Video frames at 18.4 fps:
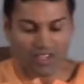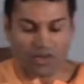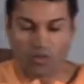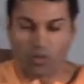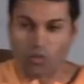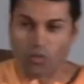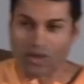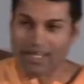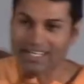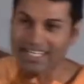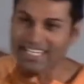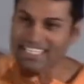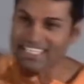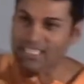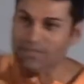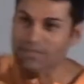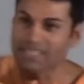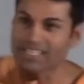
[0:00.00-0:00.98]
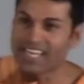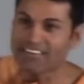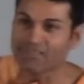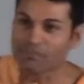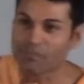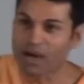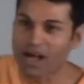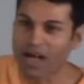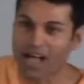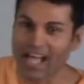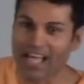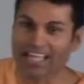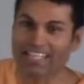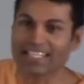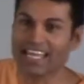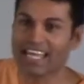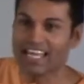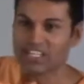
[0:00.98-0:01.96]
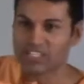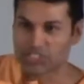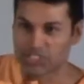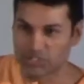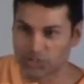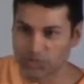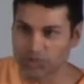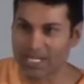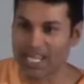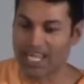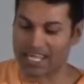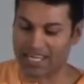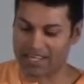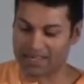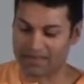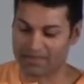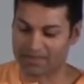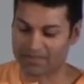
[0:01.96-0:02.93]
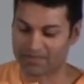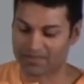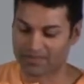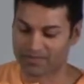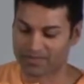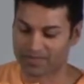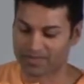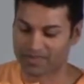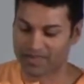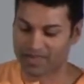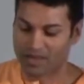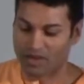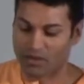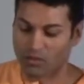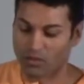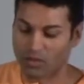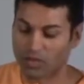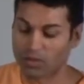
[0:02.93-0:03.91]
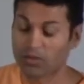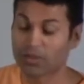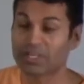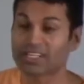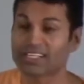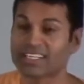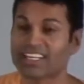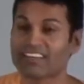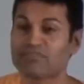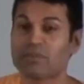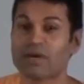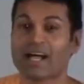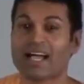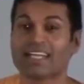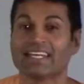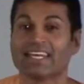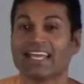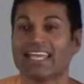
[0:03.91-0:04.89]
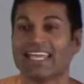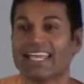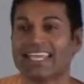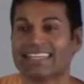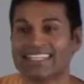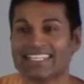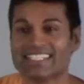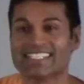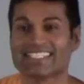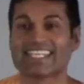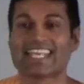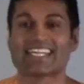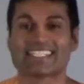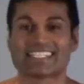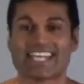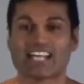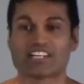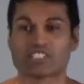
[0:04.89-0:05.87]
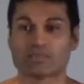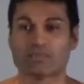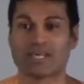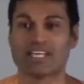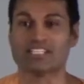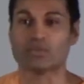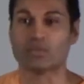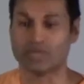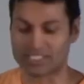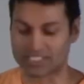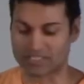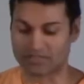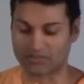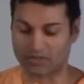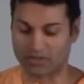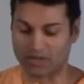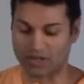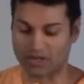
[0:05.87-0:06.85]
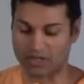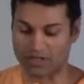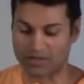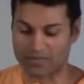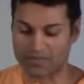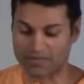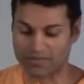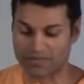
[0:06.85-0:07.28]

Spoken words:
What needs to be left behind today? What are we going to leave behind at these guest house beds once and for all?